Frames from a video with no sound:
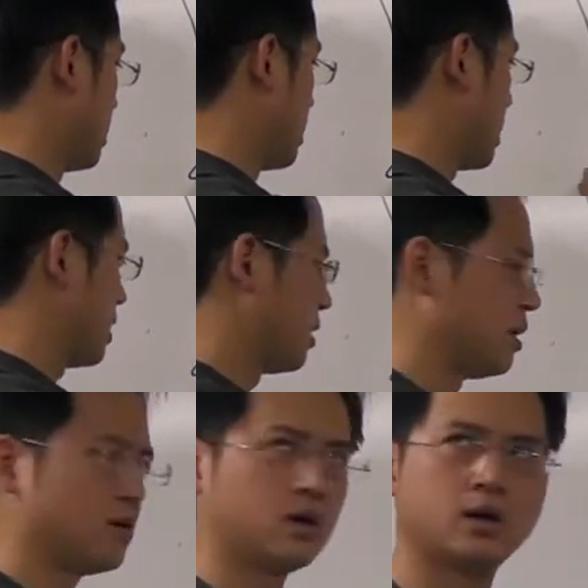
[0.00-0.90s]
I
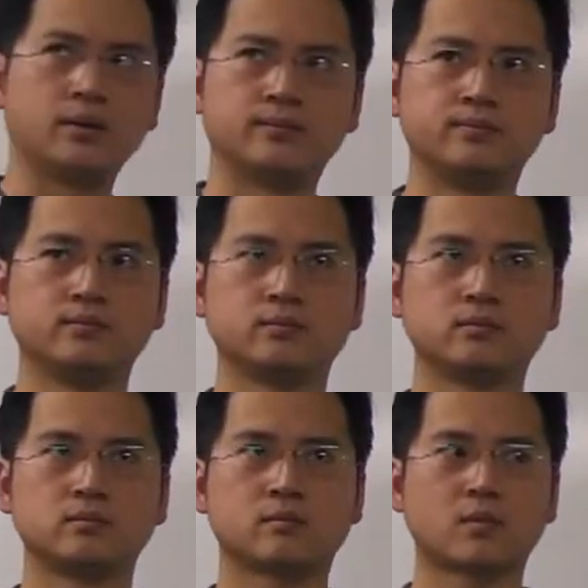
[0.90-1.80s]
think
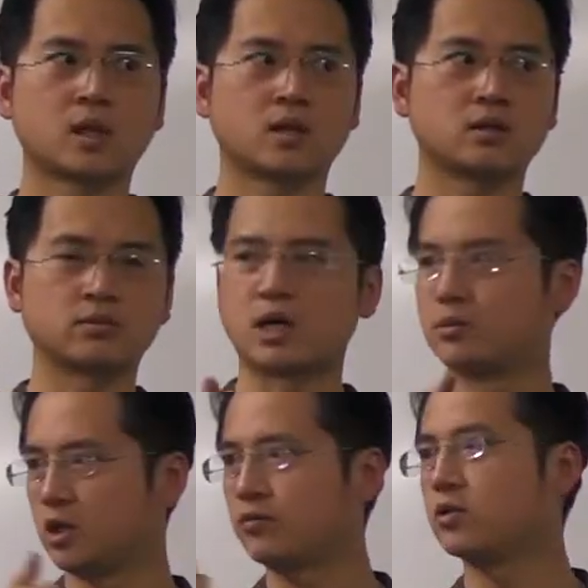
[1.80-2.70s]

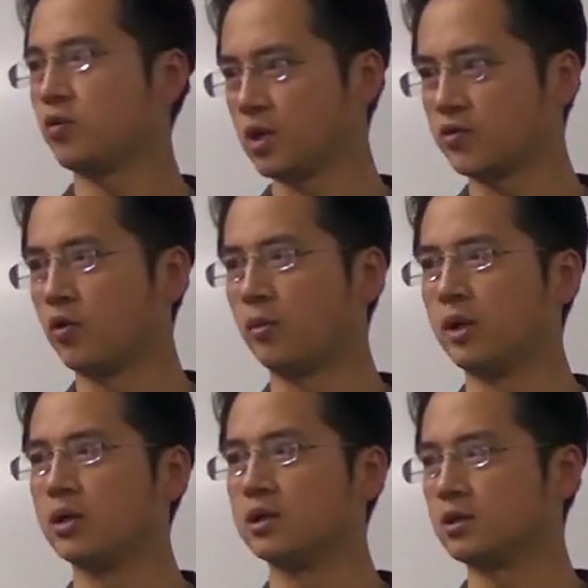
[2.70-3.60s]
sometimes you have to transform
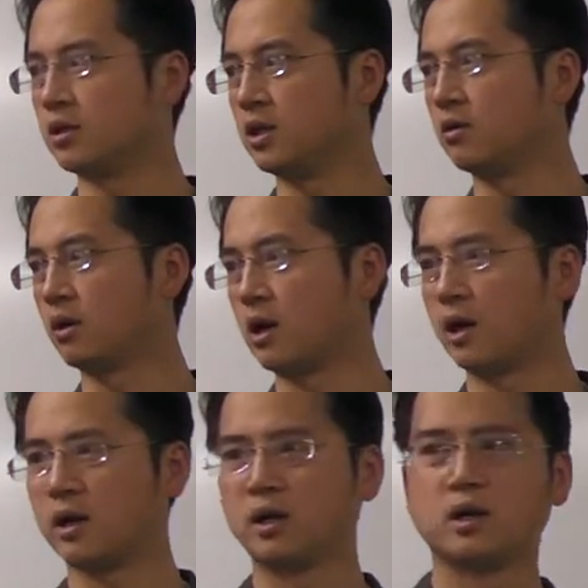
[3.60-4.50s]
it into the E.
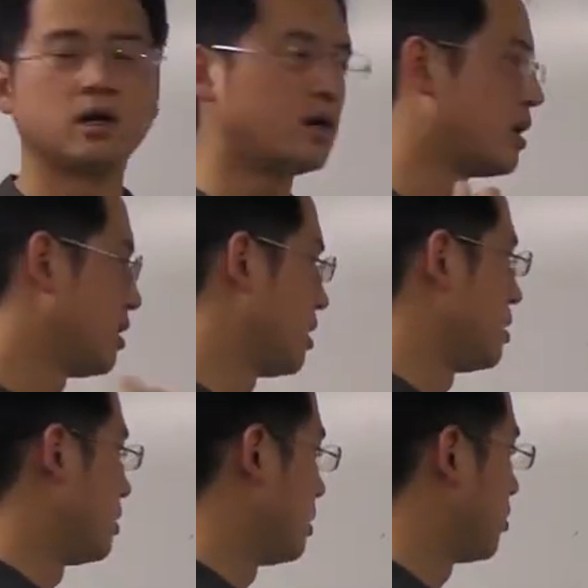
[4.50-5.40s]
coli and
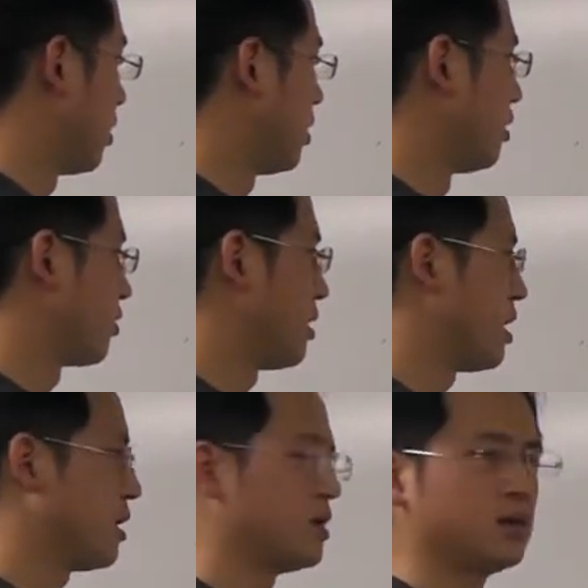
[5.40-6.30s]
then grow it
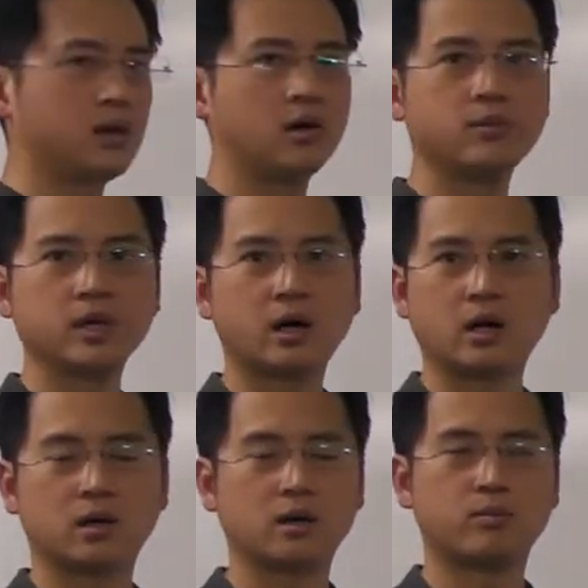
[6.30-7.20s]
overnight in
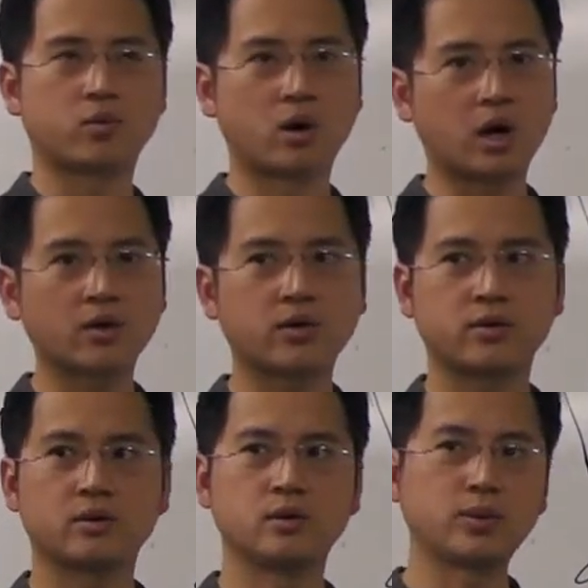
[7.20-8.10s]
LB broth.
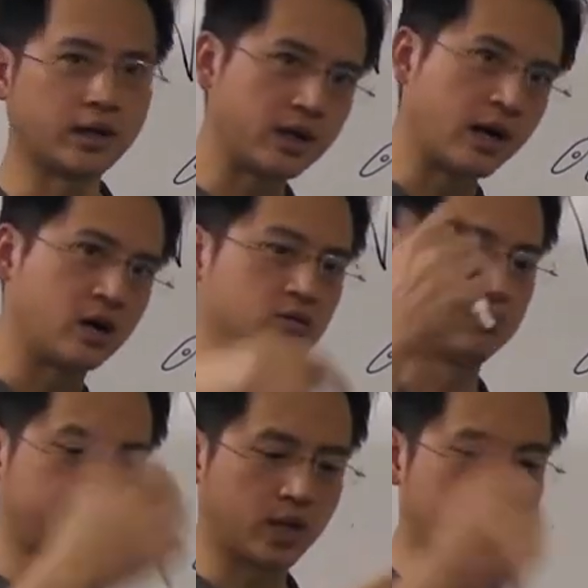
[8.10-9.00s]
You plate it out,
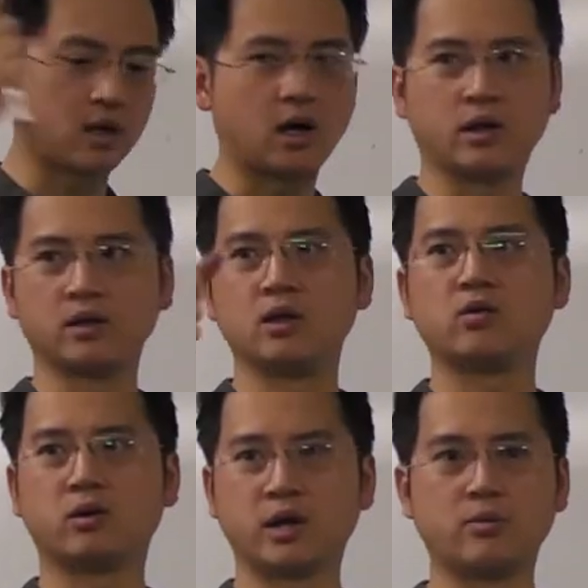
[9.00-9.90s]
pick the colony,
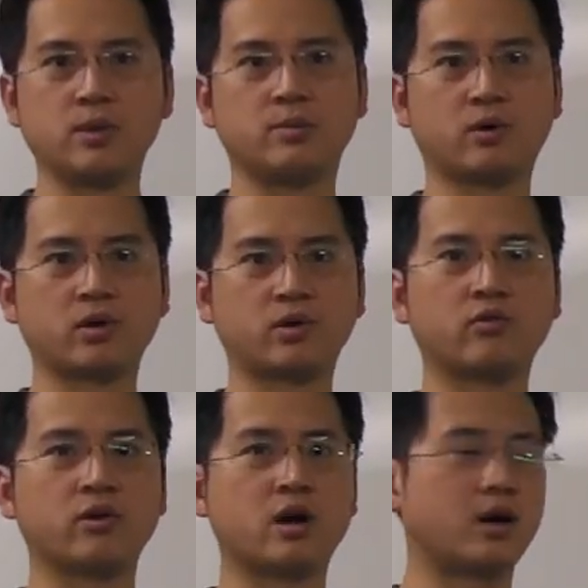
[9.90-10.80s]
grow in LB broth
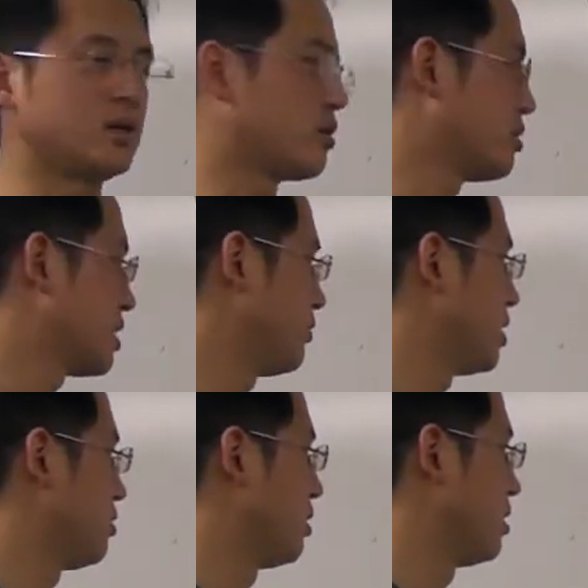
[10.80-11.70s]
overnight, 37
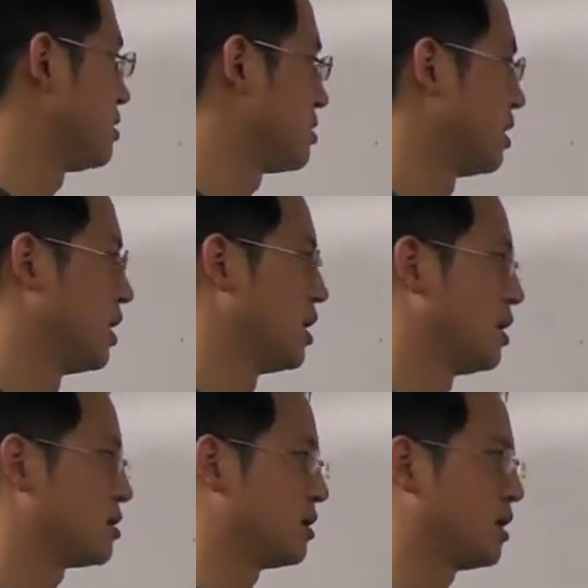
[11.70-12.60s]
degrees.
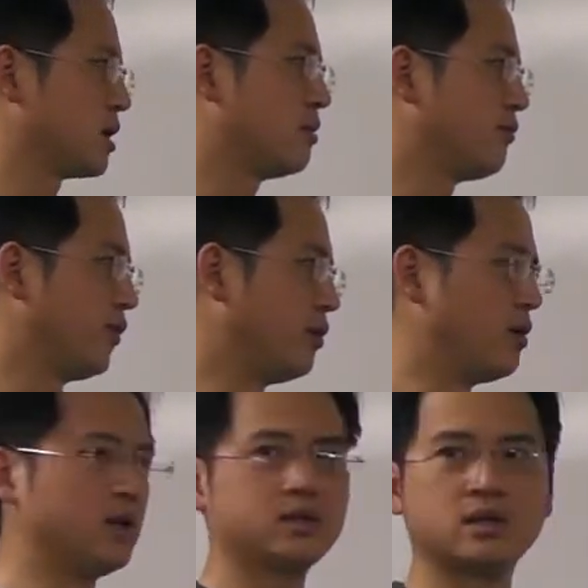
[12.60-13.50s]
It's going to get
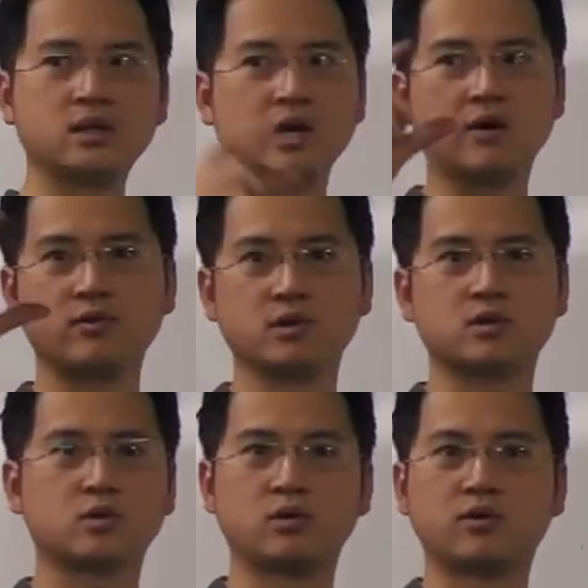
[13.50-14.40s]
confluent, and then you have this
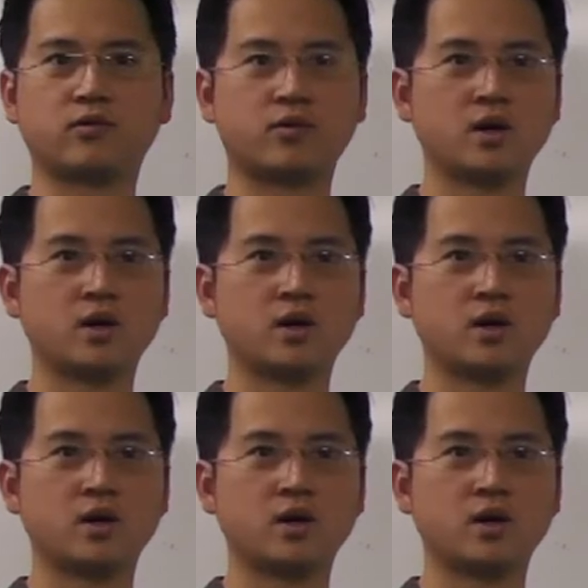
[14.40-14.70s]
sort of